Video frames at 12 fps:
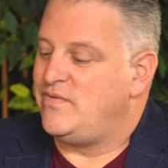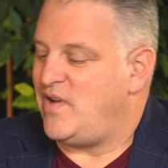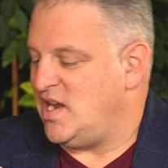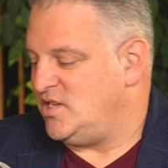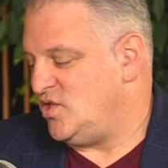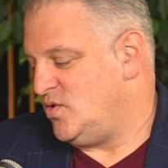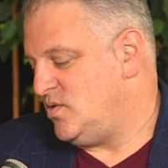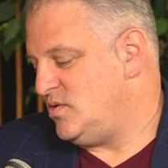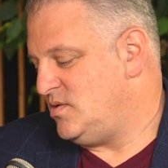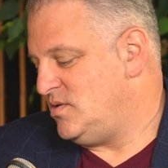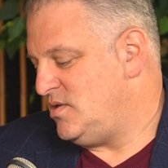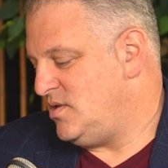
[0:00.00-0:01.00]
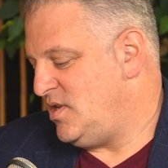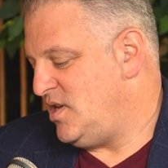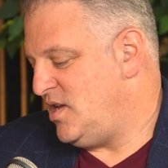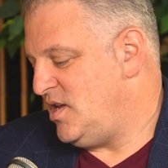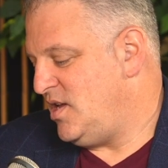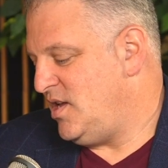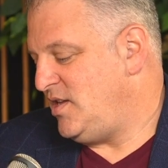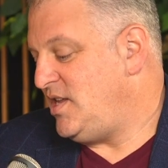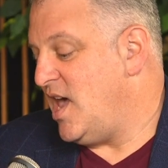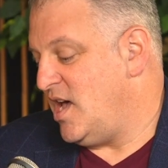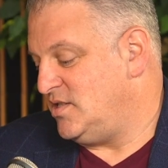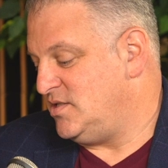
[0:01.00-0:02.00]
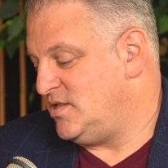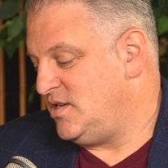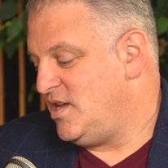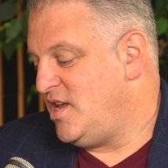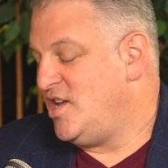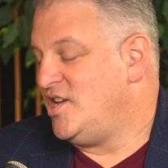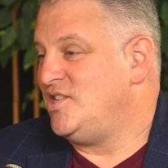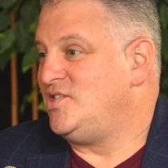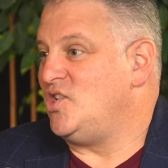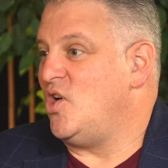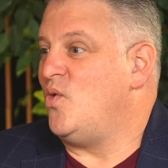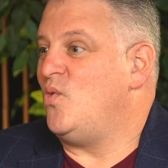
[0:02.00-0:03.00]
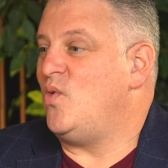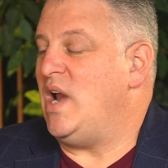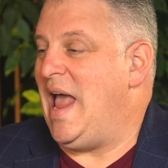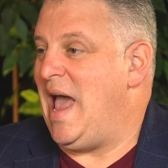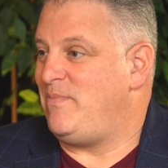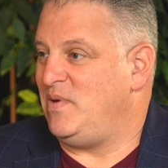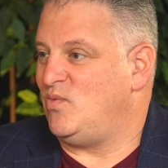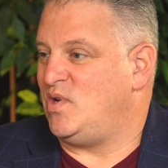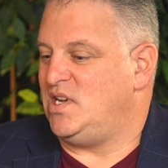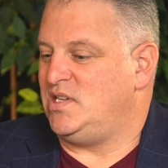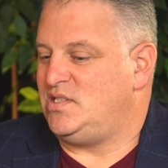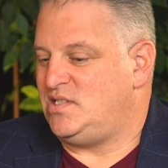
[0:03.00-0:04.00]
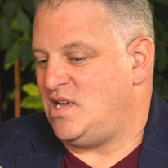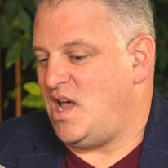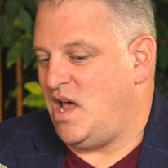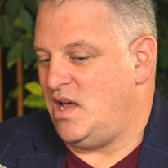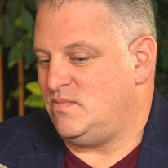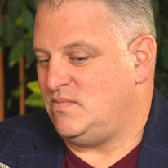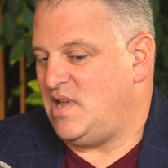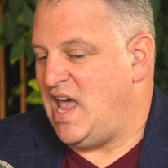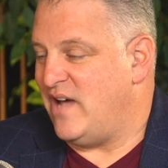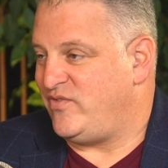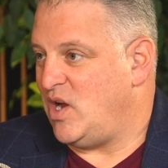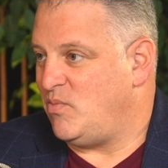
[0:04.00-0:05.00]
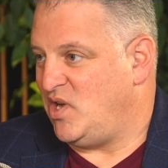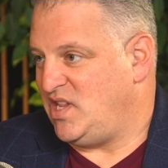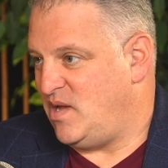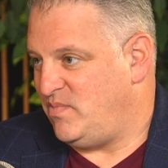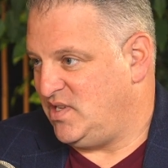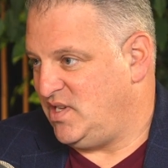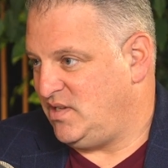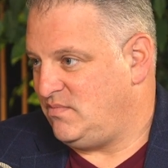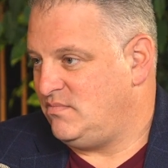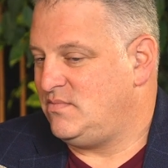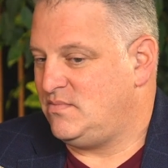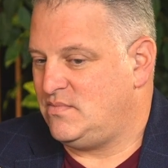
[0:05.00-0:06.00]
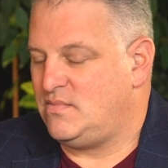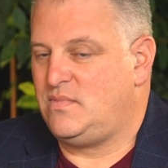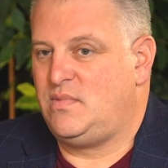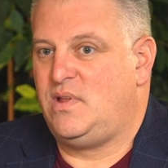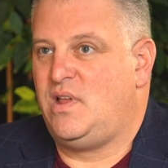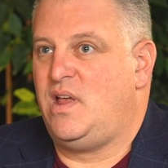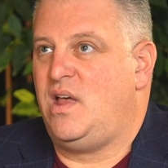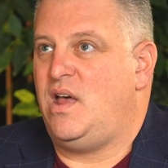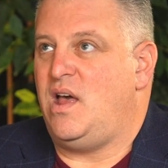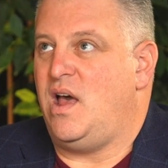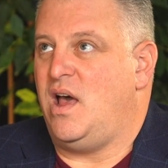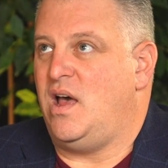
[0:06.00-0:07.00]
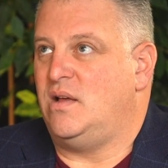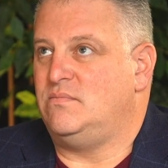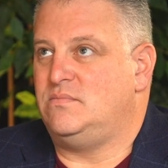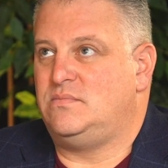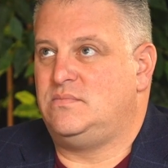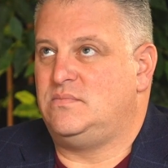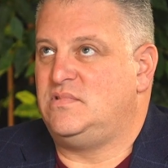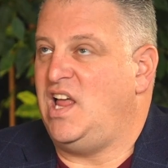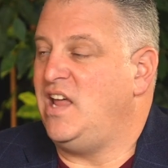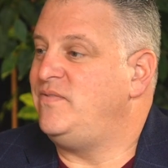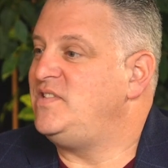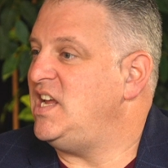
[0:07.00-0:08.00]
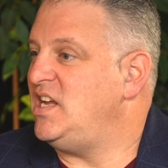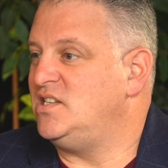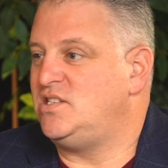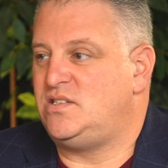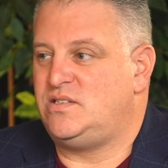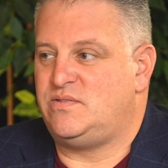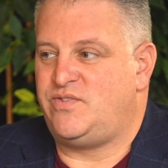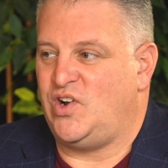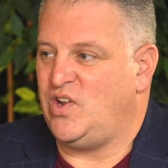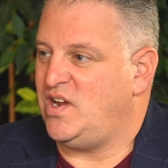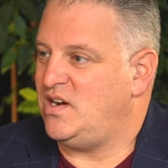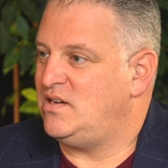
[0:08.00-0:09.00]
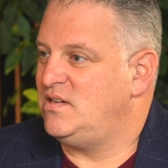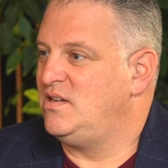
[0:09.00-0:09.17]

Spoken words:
Fine. So yes. So what happened was after I bought that building, life changed further.